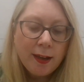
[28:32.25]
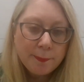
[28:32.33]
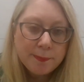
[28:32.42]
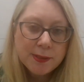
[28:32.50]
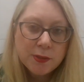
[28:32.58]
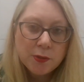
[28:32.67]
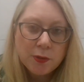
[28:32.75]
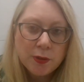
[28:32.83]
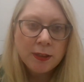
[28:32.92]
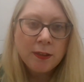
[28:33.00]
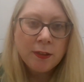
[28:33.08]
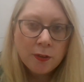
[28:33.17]
App
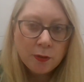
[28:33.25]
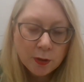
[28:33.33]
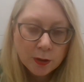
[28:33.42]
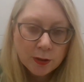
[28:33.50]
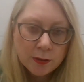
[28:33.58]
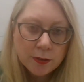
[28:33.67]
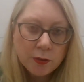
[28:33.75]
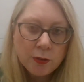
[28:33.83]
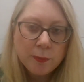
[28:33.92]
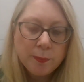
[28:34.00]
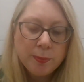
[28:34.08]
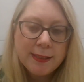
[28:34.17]
Store or
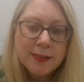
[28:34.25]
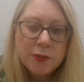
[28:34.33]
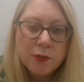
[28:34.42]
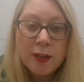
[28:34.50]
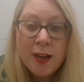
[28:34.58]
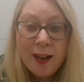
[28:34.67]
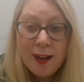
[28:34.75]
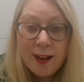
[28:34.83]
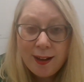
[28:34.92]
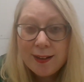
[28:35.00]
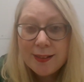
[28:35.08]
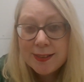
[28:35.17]
Google Play Store,
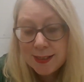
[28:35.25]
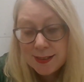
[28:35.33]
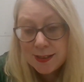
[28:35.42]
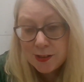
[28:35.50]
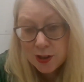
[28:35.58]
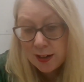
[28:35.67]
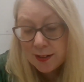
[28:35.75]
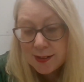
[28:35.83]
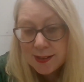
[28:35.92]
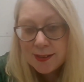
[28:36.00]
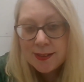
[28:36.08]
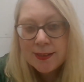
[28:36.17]
as did
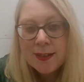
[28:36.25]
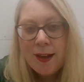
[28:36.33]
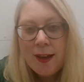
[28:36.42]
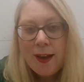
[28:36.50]
Genesis.